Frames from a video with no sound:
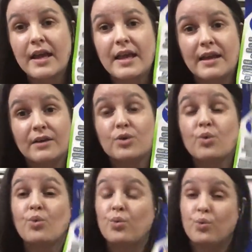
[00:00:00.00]
and
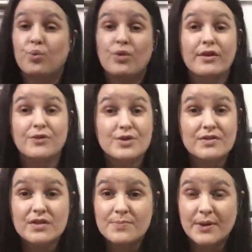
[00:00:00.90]
the Fruits
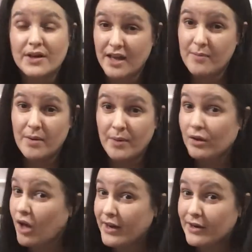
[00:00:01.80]
of the Spirit came up a
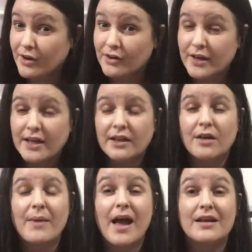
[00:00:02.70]
lot in our
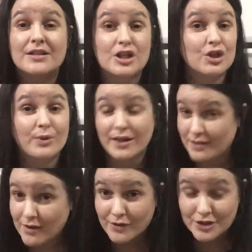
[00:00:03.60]
curriculum, and you can
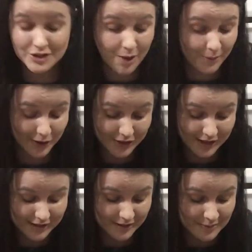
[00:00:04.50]
never stop
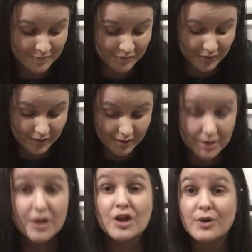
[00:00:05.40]
learning.
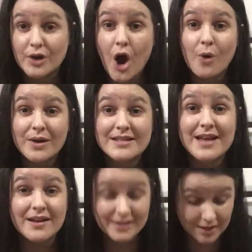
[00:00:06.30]
You can always
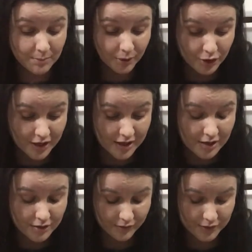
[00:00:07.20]
keep learning
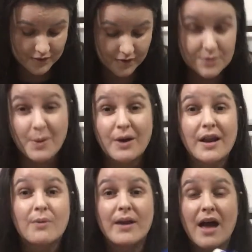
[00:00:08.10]
the Fruits of the
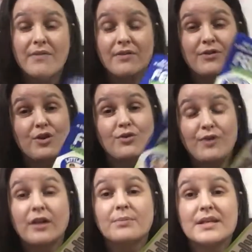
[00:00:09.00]
Spirit. And we have a few
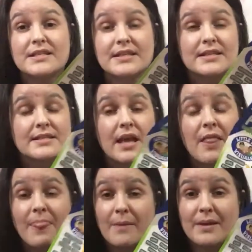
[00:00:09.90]
felt pieces
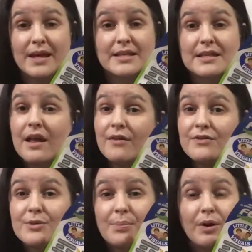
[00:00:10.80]
that my kids
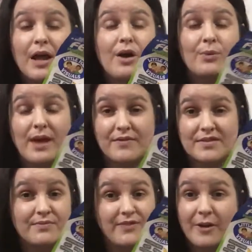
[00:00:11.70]
love to pull out. We have
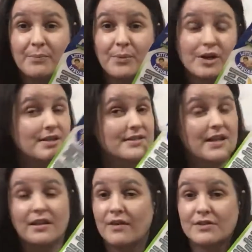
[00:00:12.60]
some felt words.
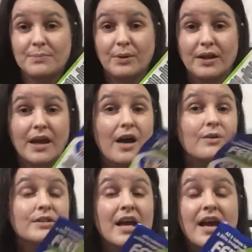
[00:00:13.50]
They love to pull it out